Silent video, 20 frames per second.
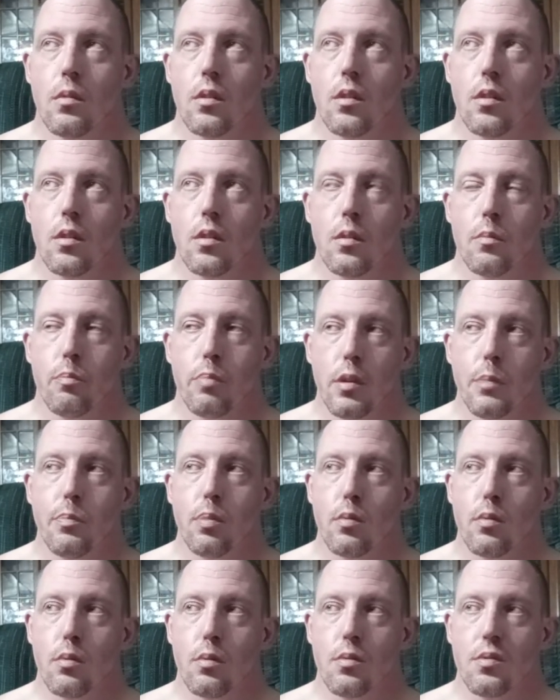when
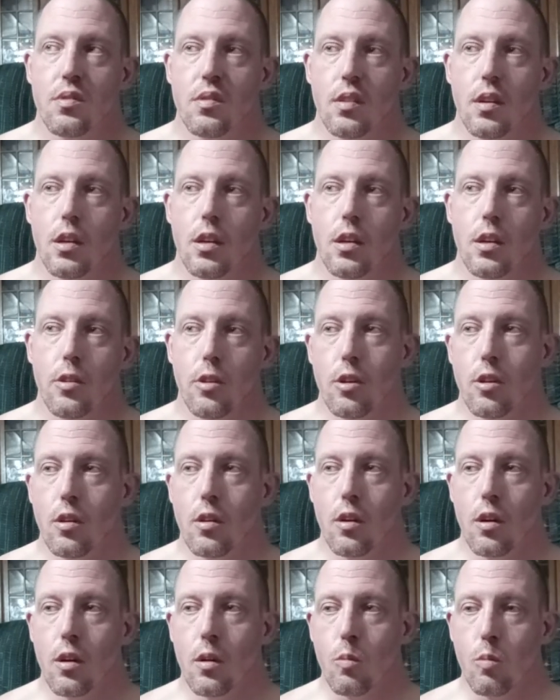people say they're
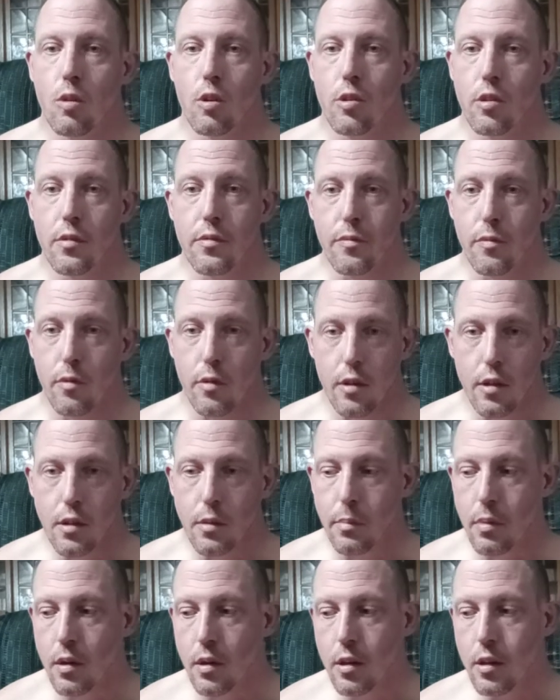not worthy for
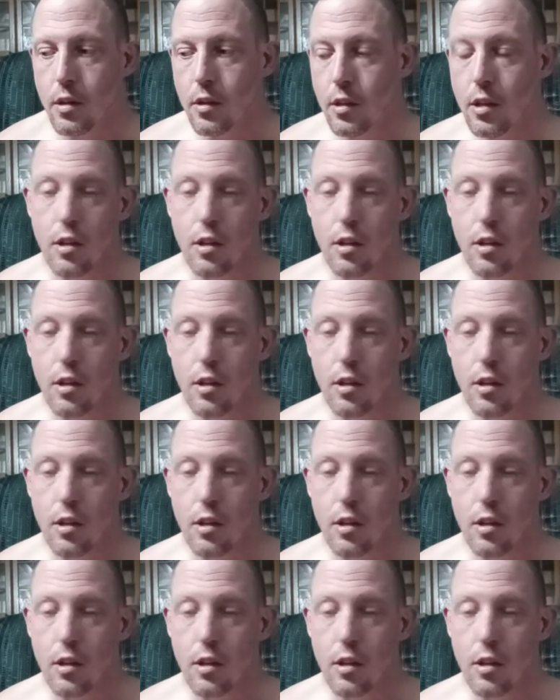anybody,